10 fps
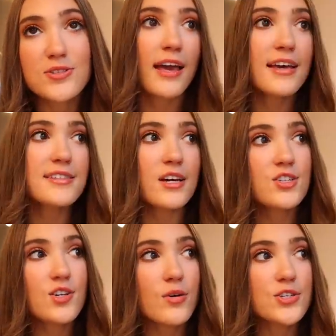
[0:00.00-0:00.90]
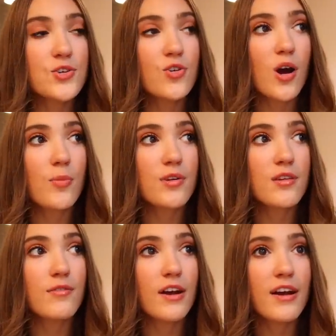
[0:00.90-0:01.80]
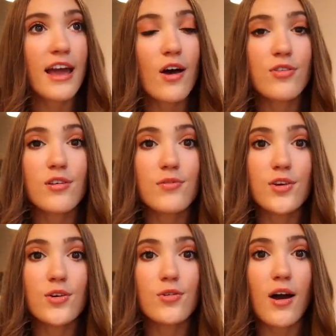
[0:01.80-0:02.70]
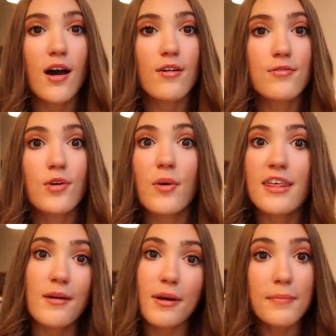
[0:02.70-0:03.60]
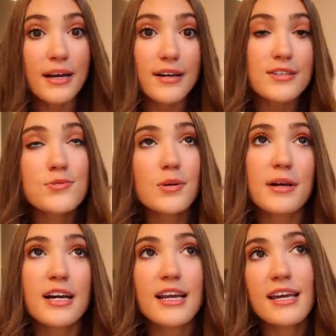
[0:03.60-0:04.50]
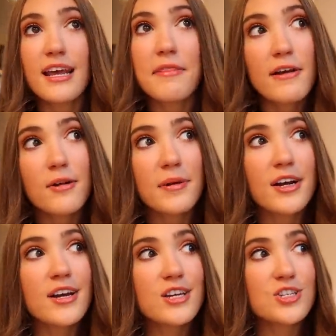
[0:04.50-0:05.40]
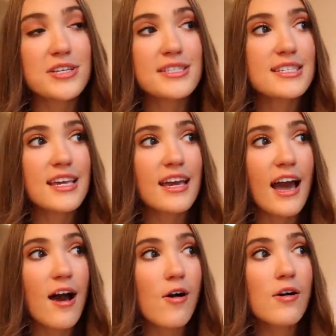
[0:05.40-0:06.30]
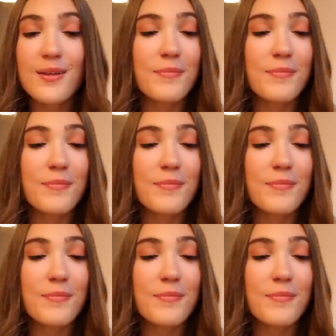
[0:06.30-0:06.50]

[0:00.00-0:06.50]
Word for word: I guess I just always grew up with a very healthy view of the way that my parents were married and their marriage and seeing how